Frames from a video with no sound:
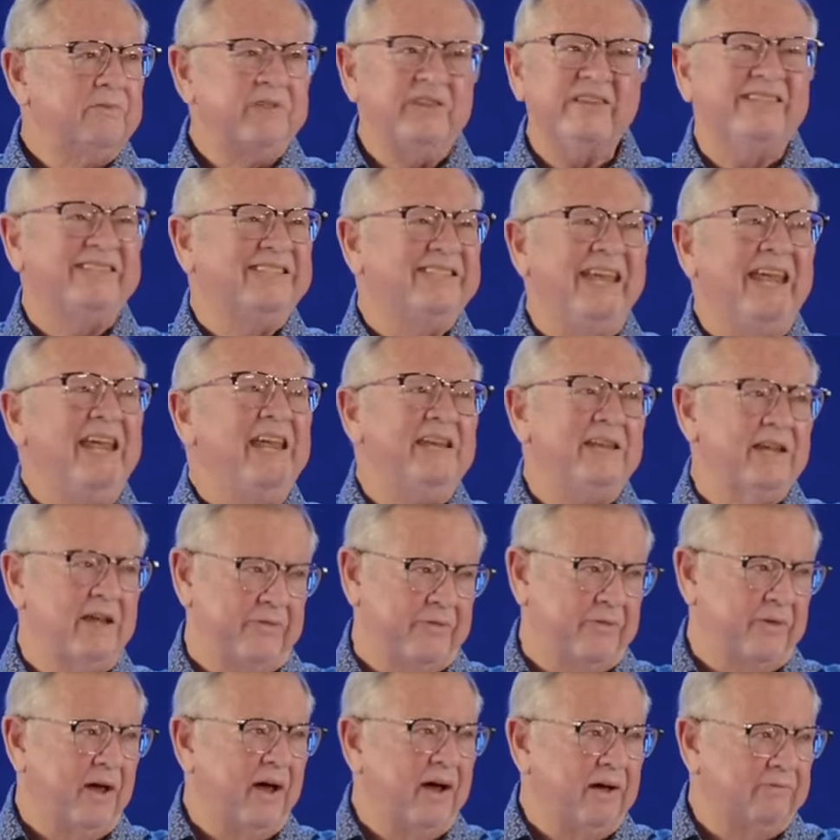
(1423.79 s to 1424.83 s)
the
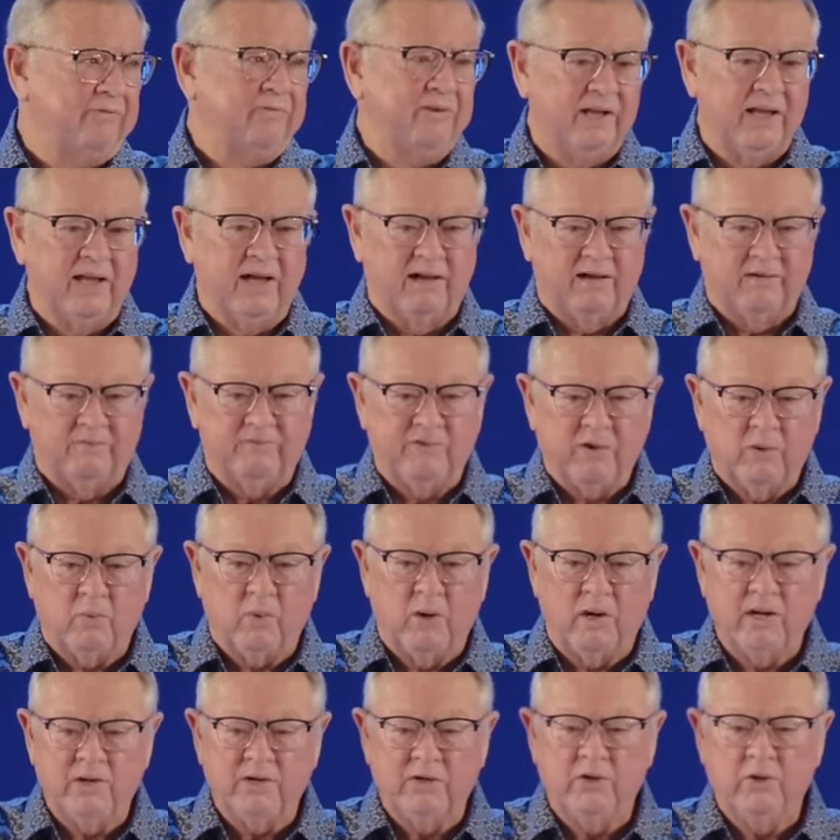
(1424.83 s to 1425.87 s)
zenith of love, the
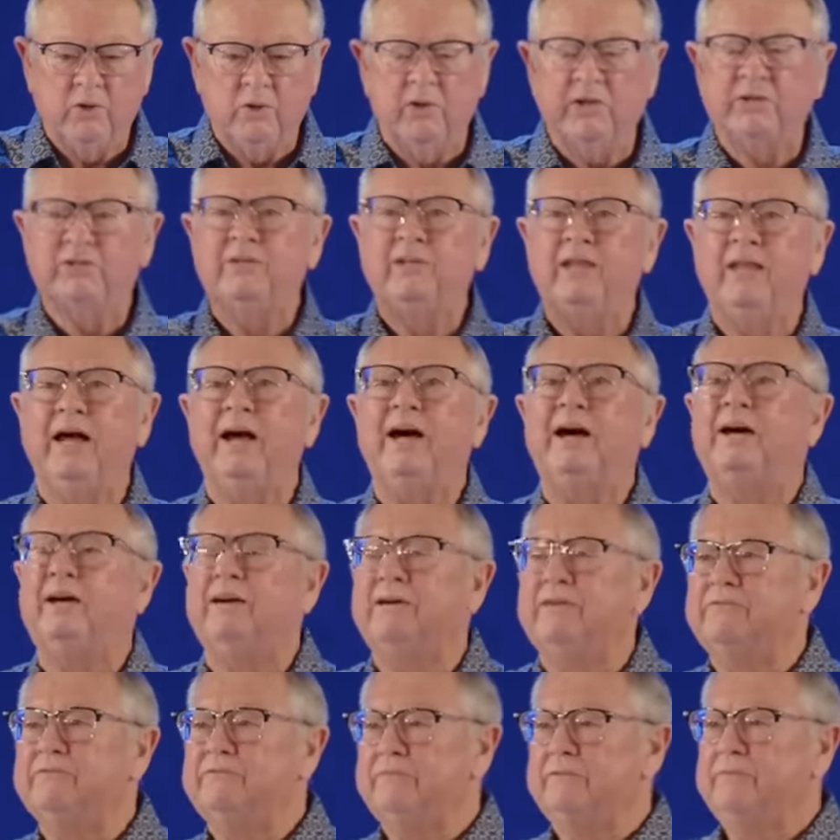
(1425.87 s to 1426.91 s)
one who is
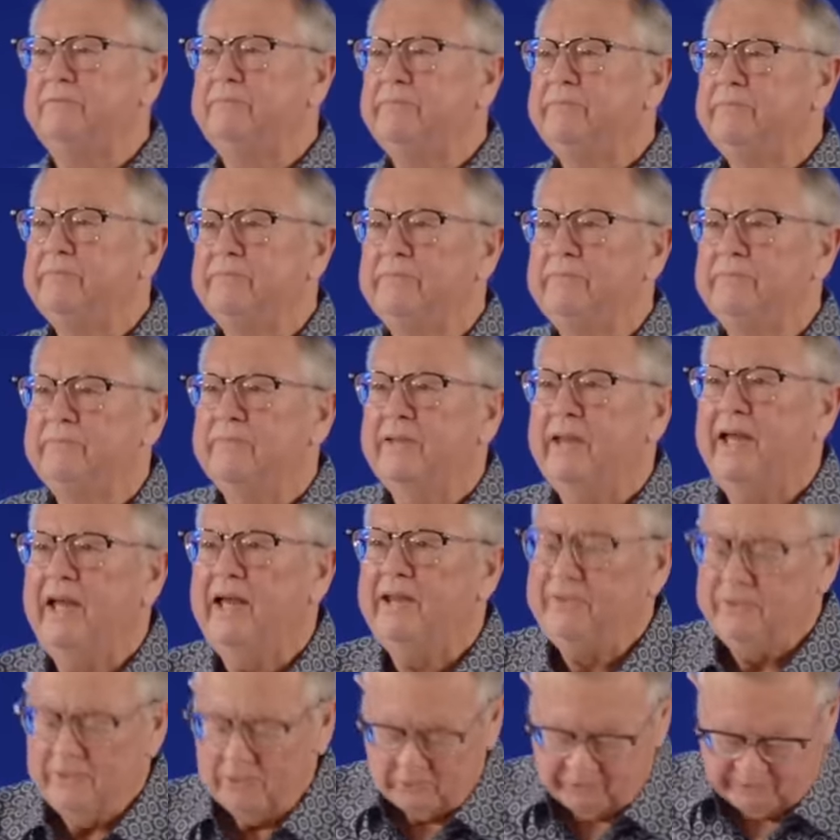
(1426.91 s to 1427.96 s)
love
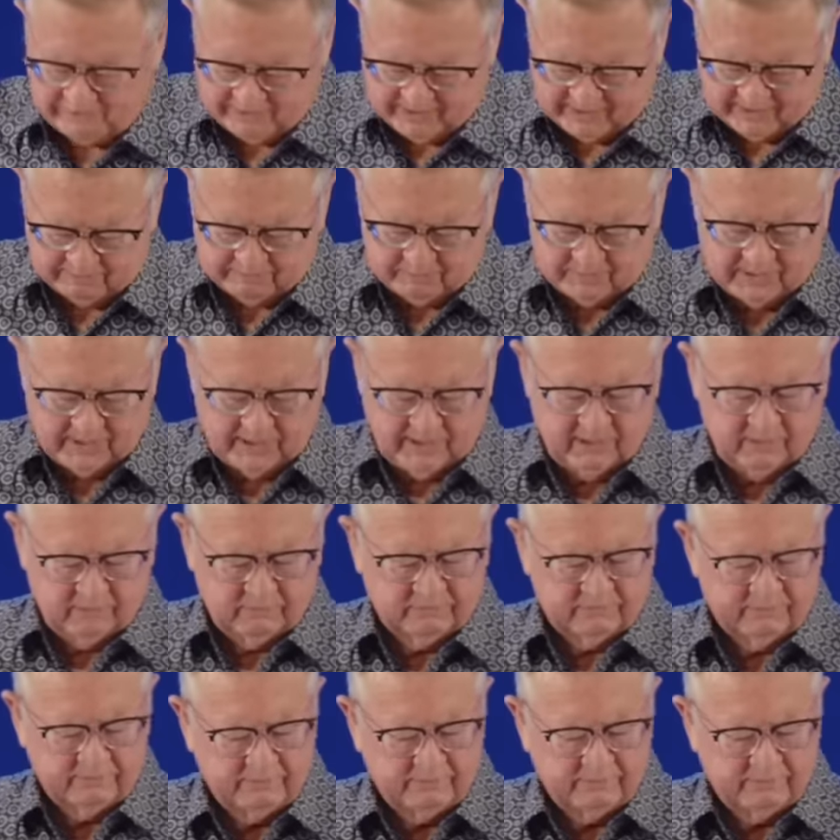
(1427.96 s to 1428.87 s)
had no family.